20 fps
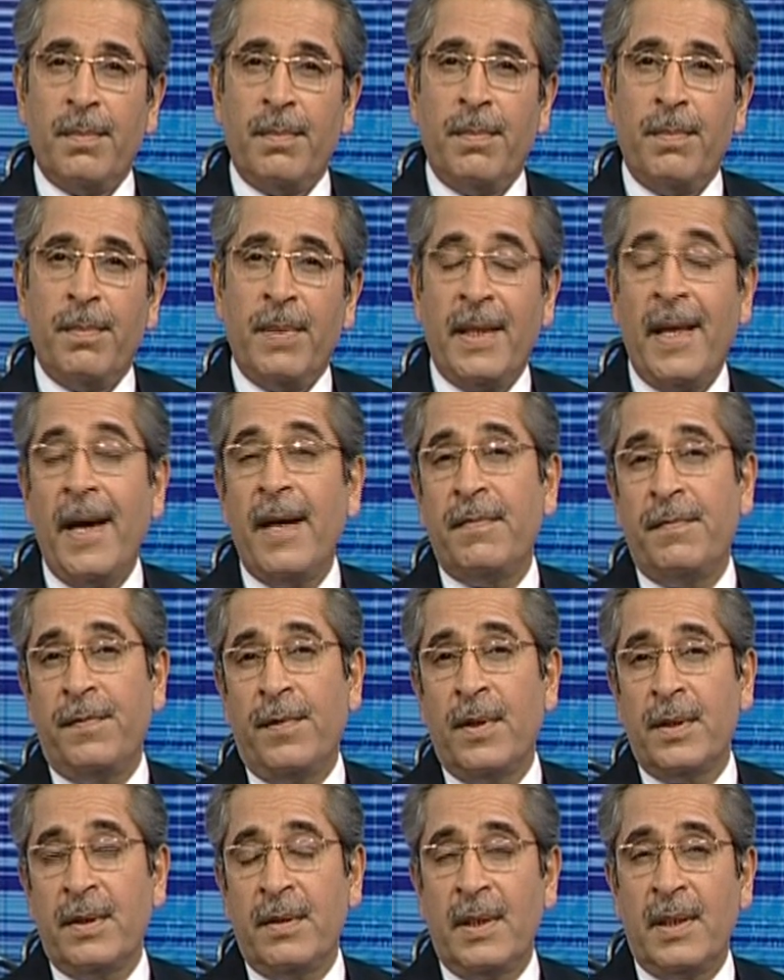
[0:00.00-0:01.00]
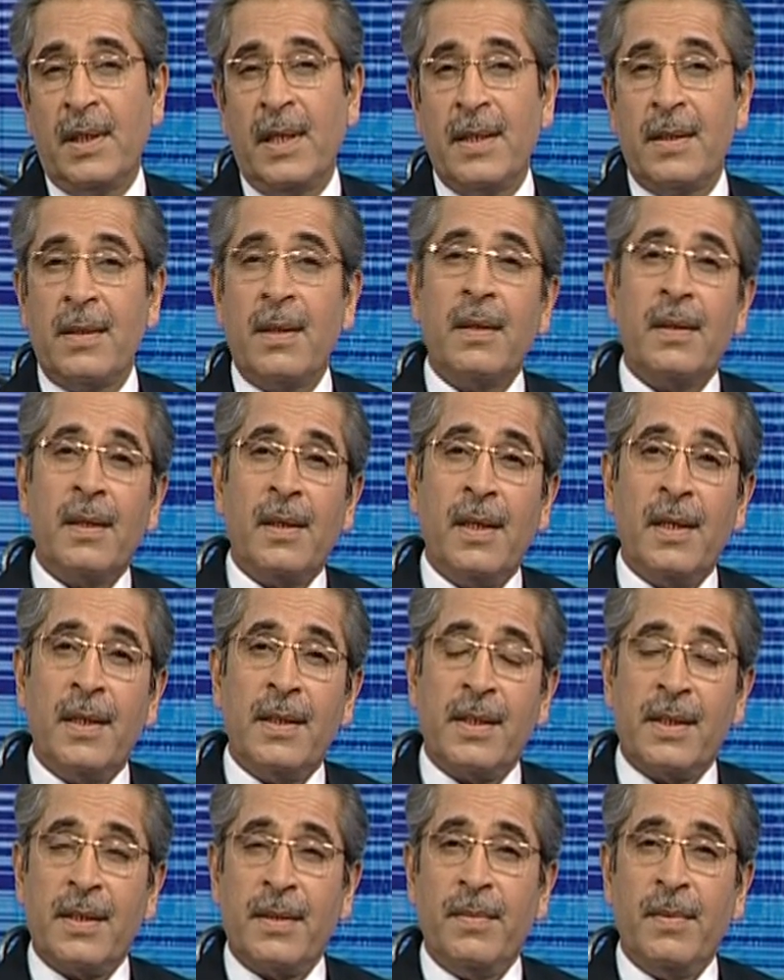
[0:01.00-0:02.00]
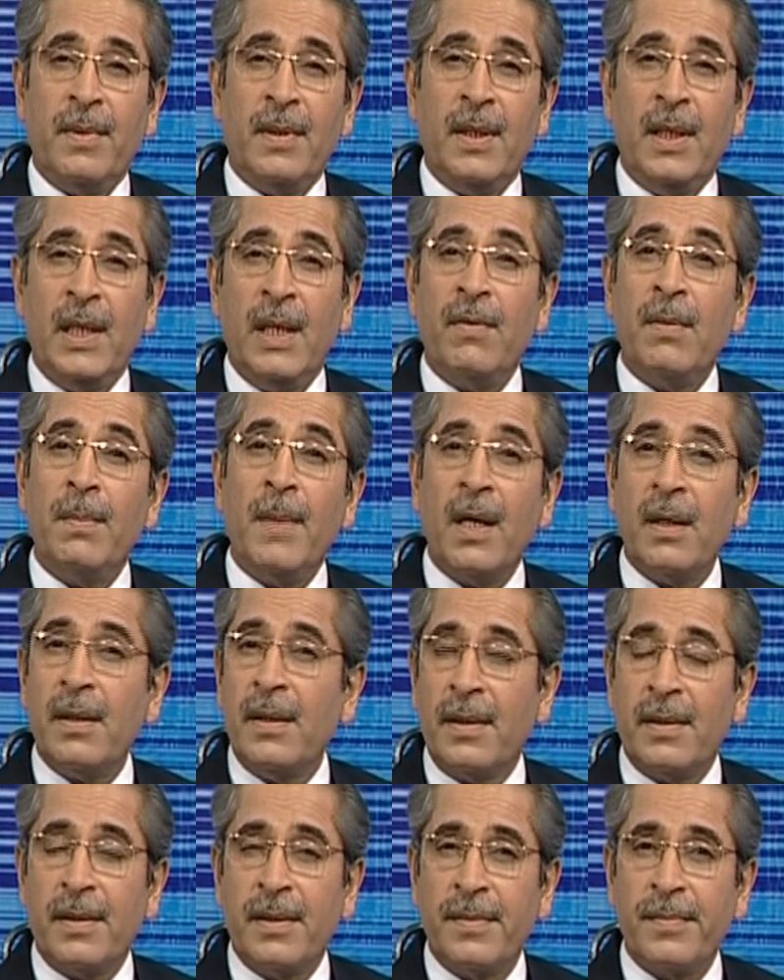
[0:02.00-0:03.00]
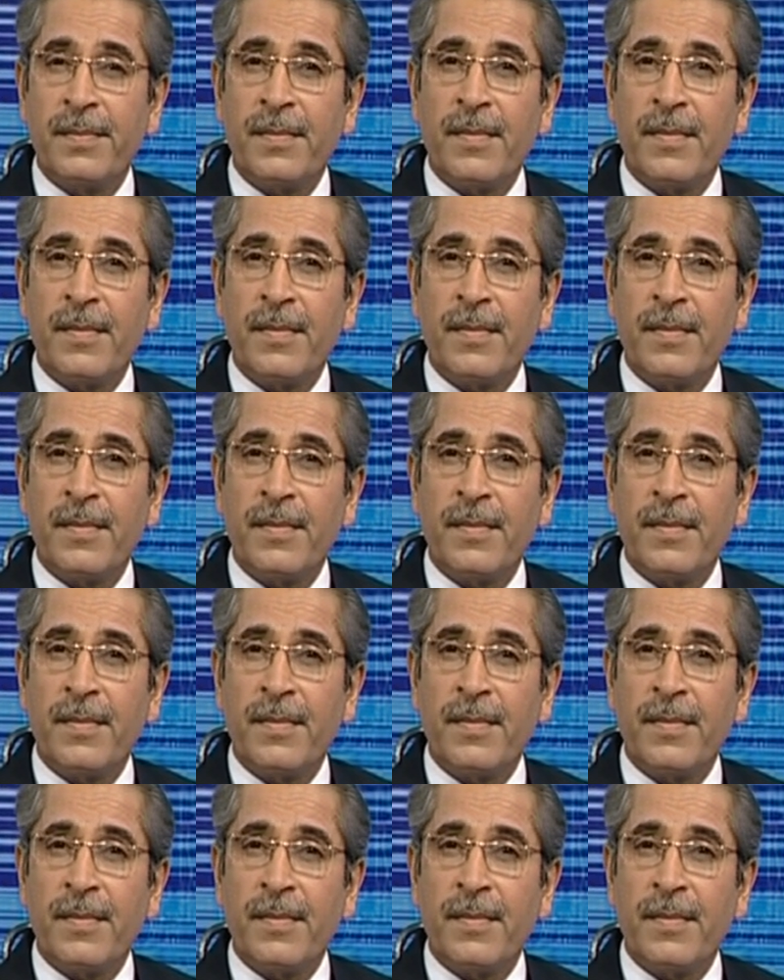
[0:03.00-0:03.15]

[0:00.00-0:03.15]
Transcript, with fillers: But that, fortunately, is not the case in our market.